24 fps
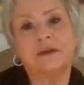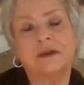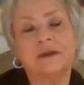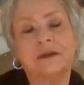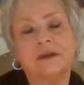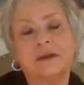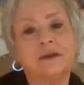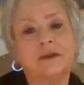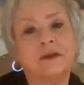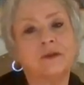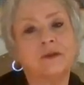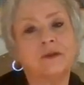
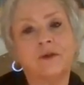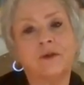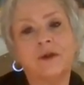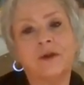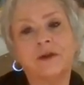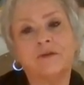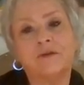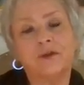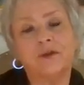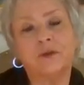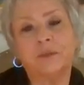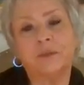and the glory
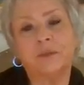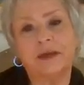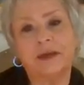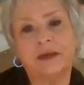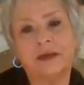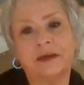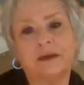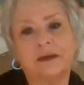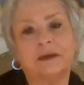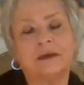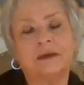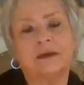of your
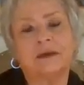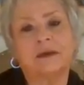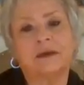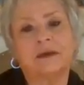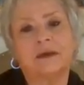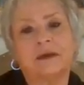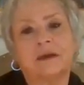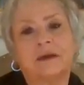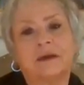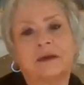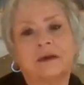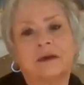being,
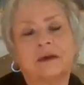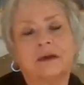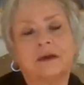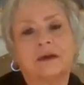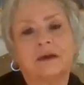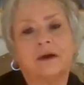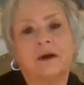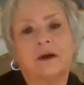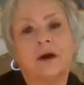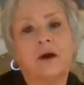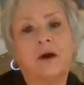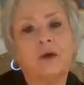
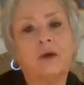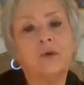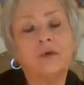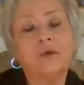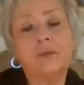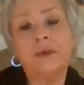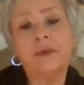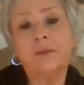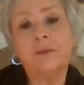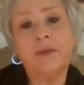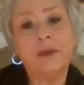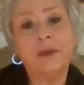all will
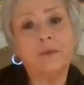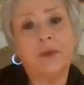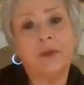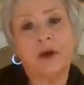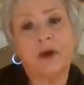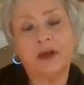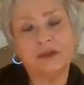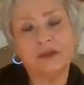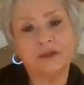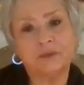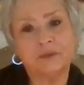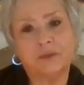be made
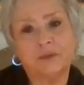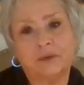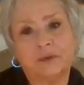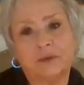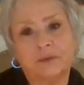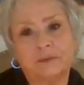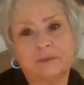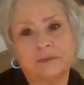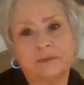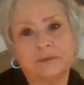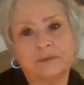possible